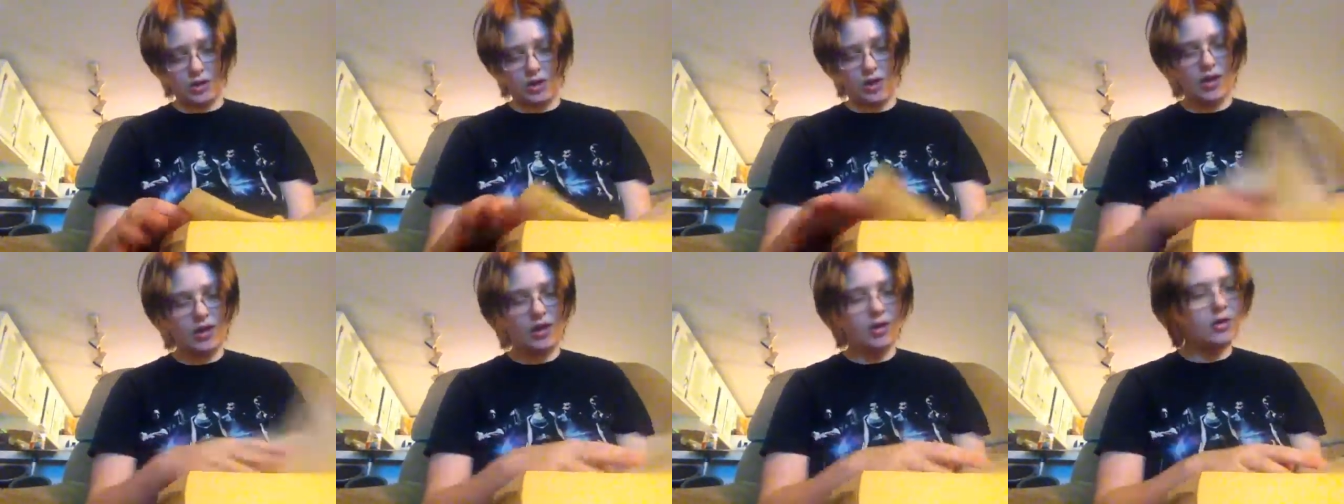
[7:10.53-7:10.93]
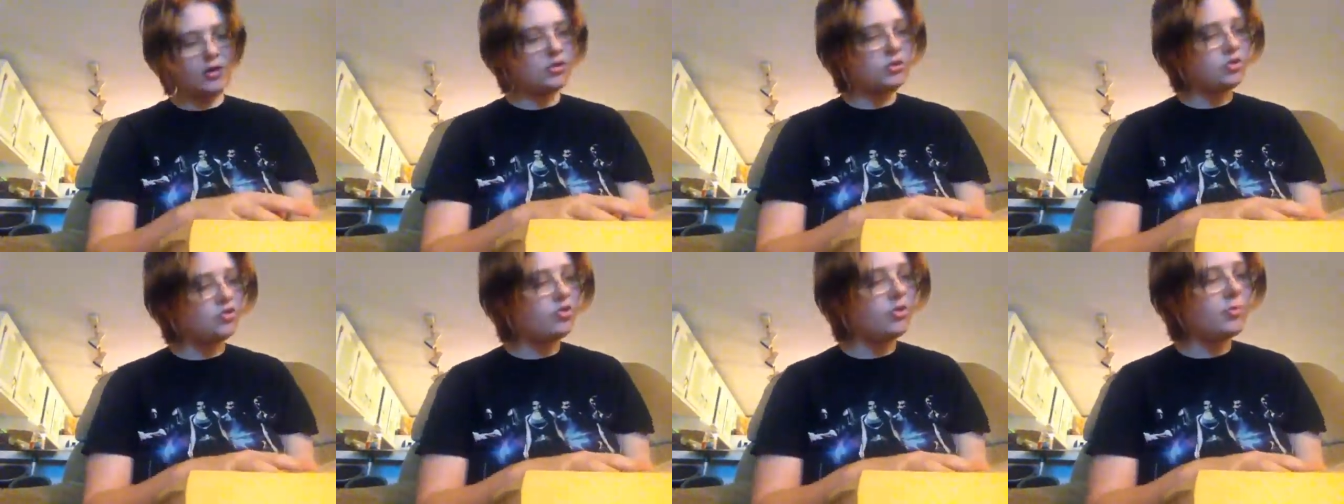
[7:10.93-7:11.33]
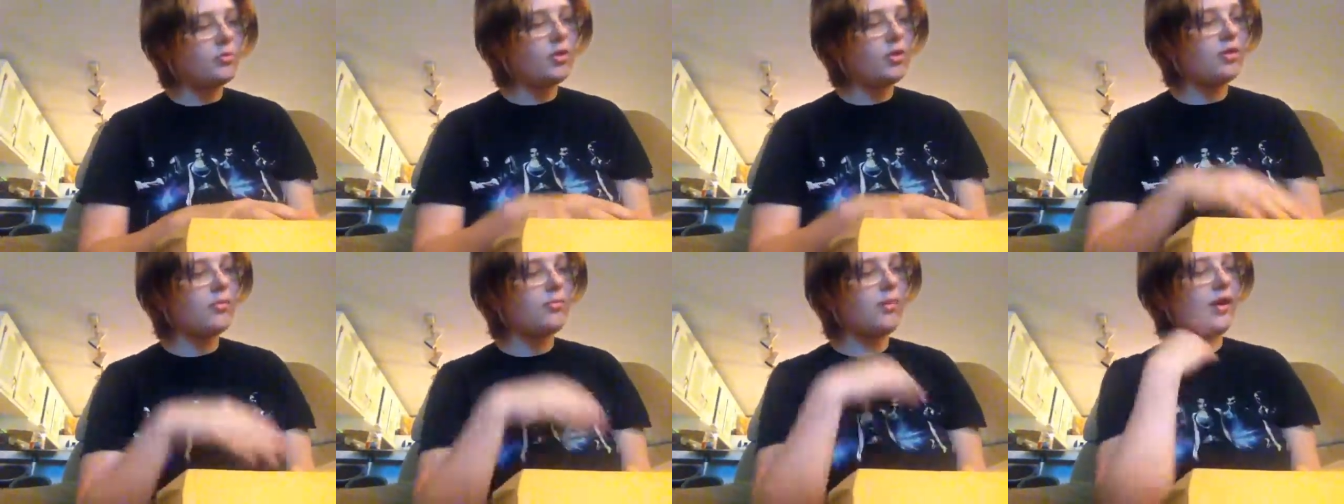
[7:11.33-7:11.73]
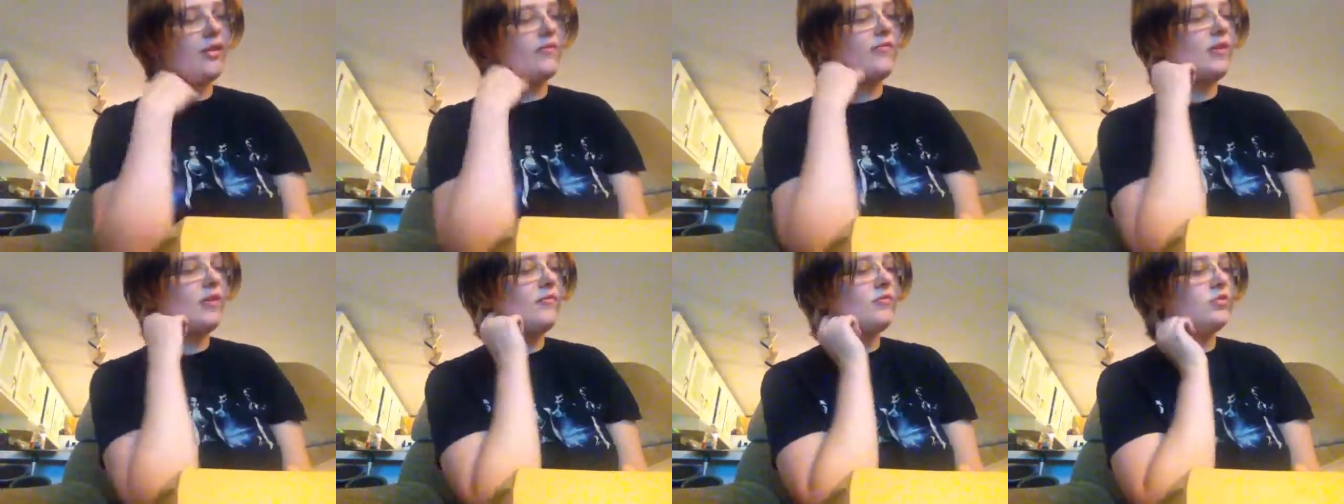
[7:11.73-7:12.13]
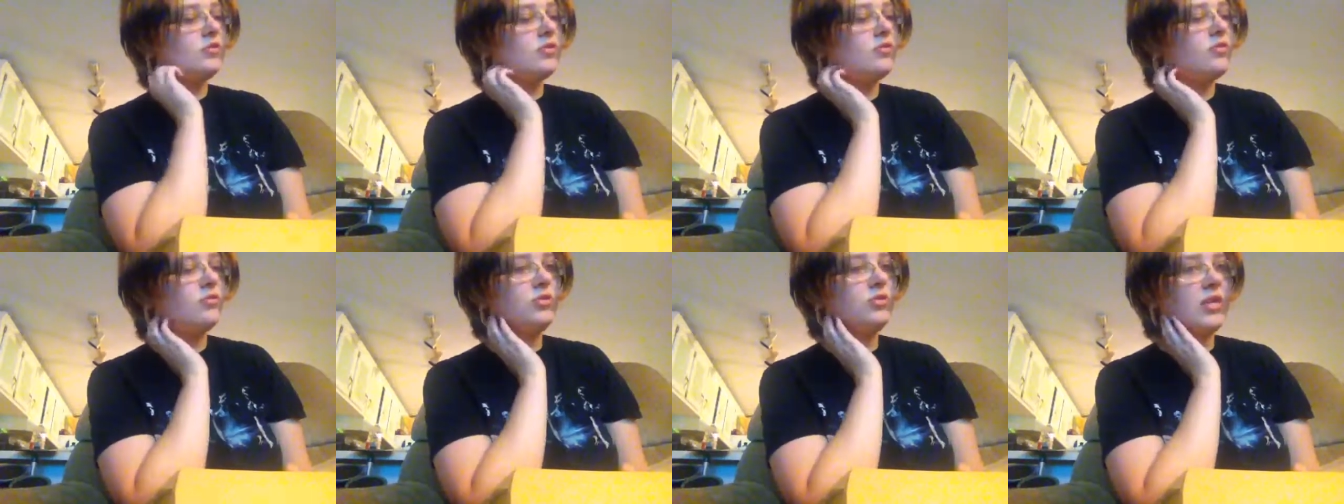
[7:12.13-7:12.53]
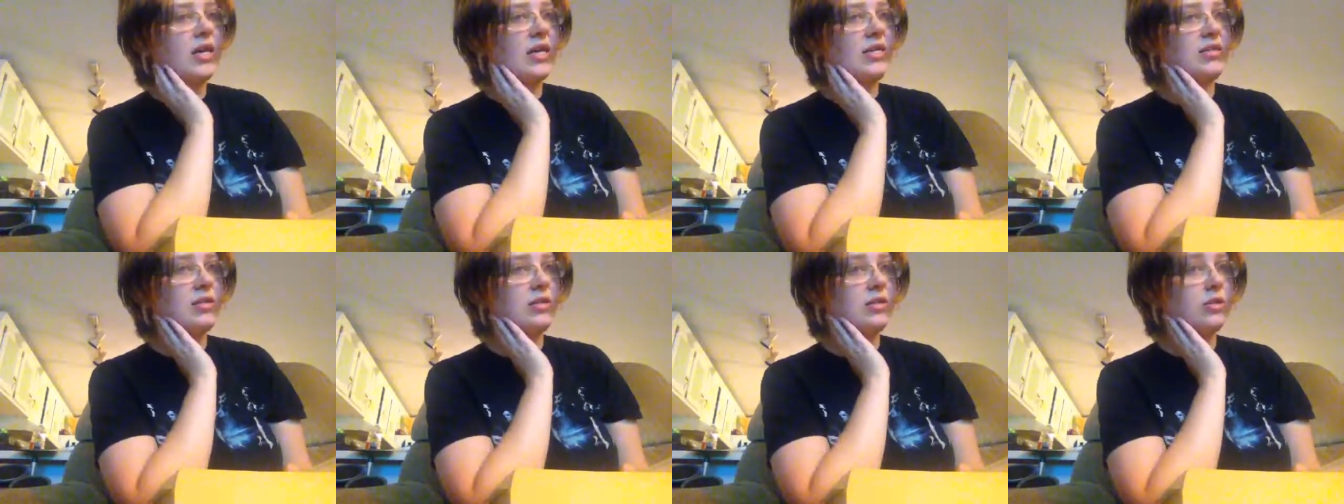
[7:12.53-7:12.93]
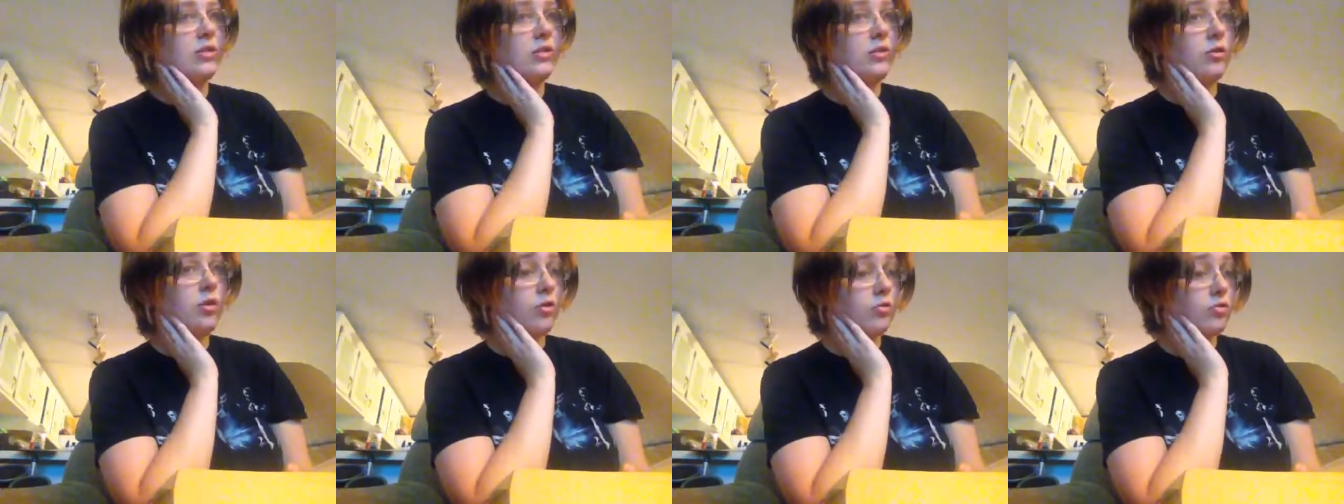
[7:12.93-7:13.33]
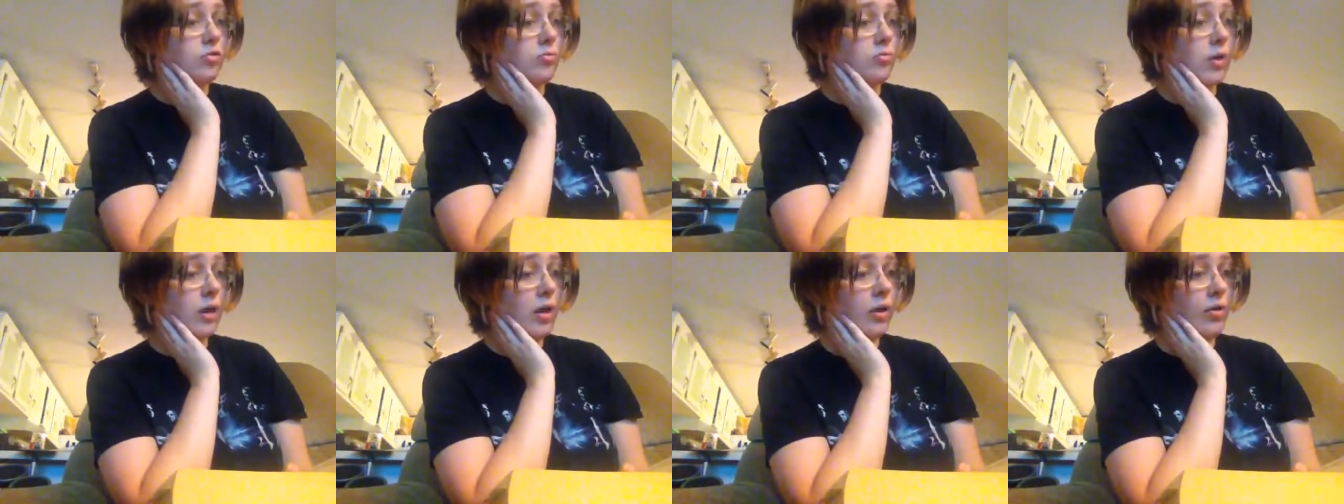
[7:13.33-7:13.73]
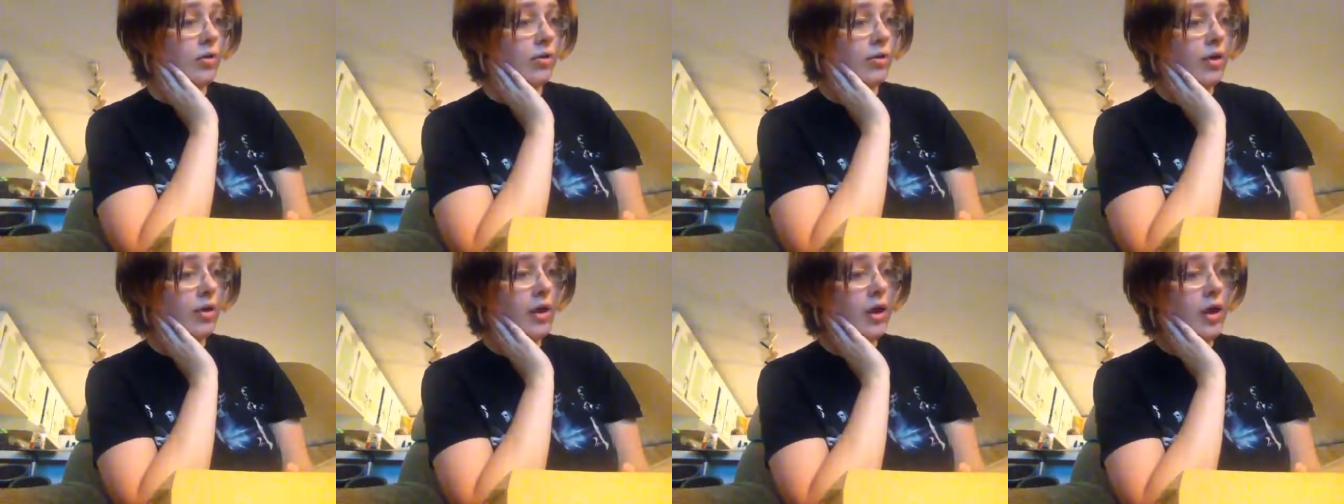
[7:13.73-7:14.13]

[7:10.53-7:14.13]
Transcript: I had distributed my favors enthusiastically to those who mattered,